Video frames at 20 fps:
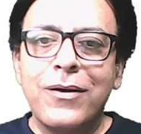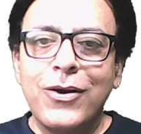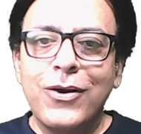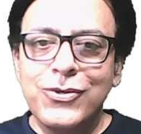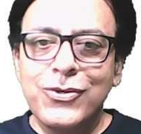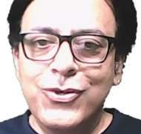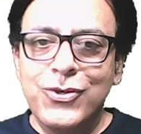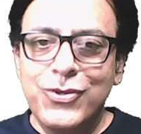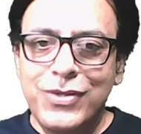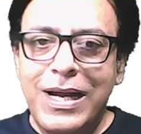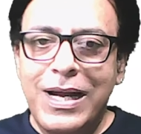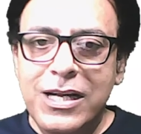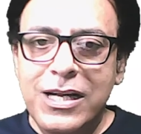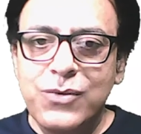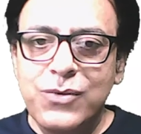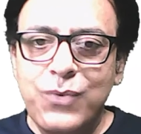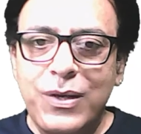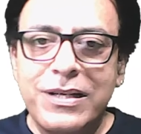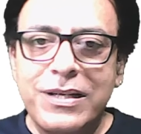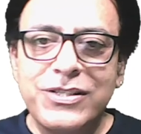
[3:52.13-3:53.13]
So that is
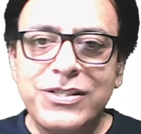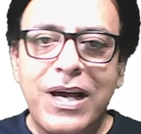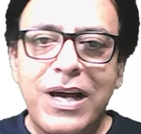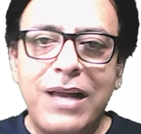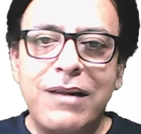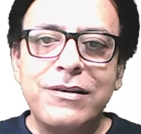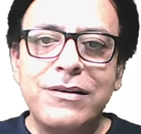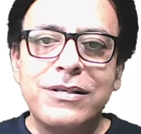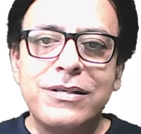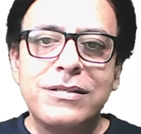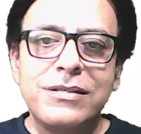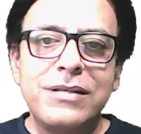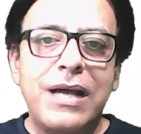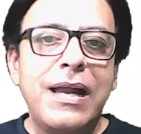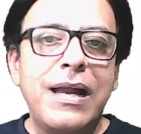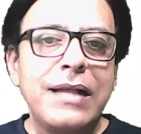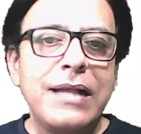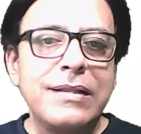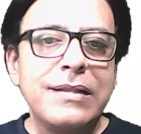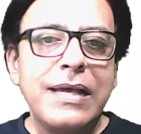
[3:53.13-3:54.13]
where the challenge is,
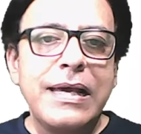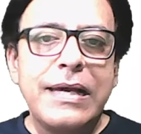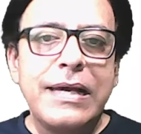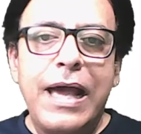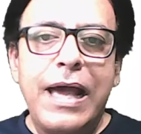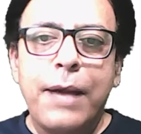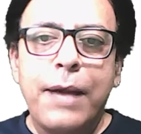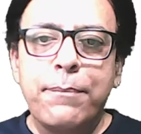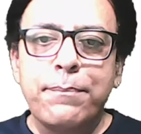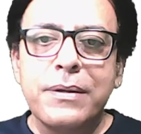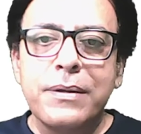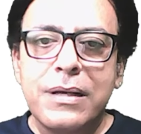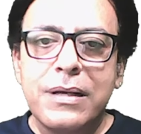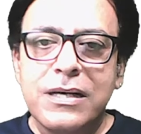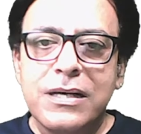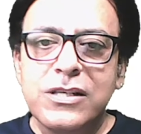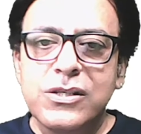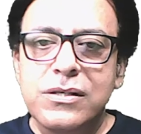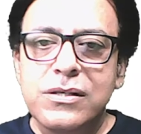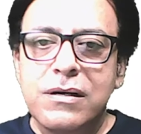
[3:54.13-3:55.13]
and I think Apple
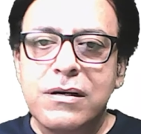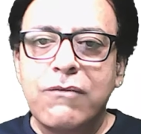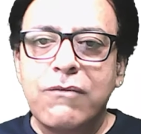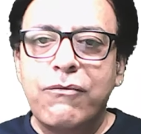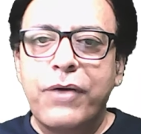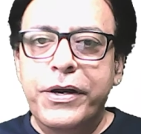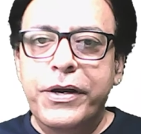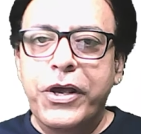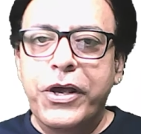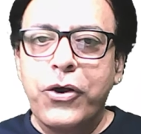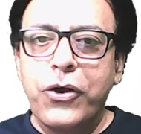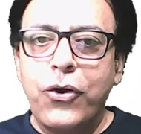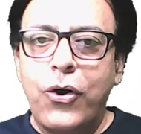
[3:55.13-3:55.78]
is working